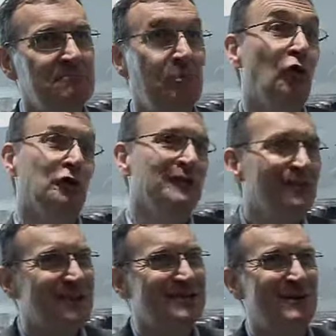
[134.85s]
bored,
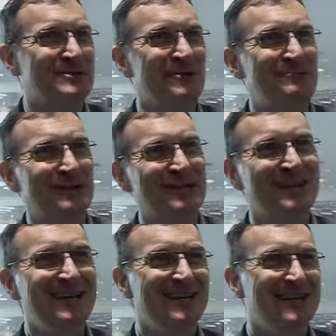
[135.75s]
I think is the best way of putting
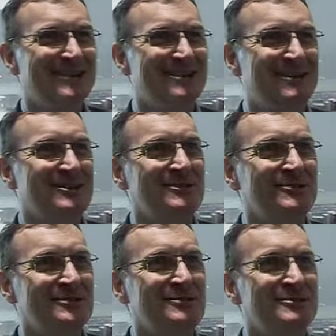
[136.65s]
it, so I
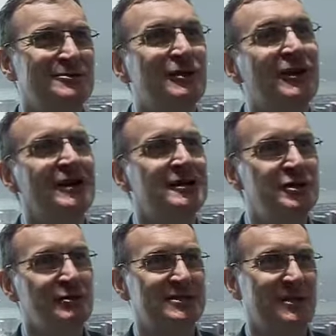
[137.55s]
ought to try
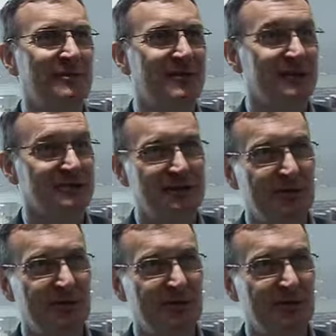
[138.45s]
doing something else.